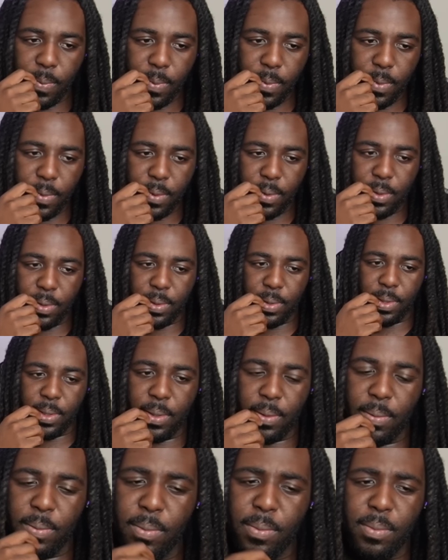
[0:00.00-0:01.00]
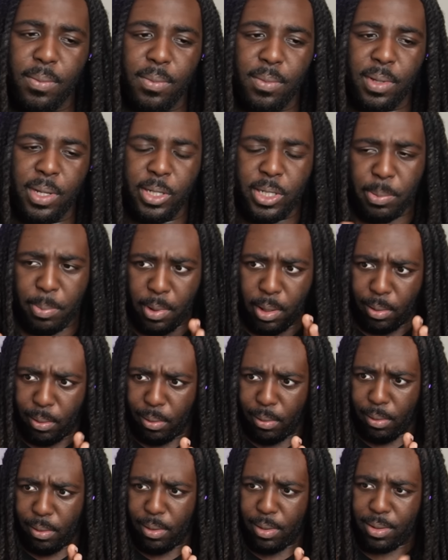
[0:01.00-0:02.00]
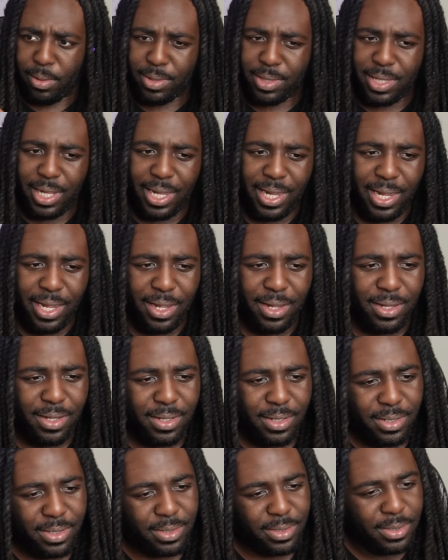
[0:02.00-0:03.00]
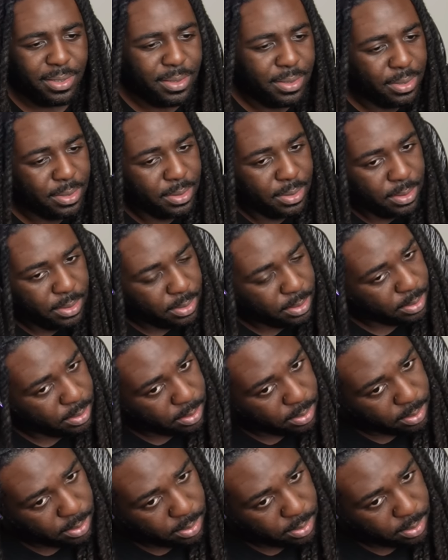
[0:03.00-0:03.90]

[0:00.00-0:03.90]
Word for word: No! No He's way! What? If you know somebody, you've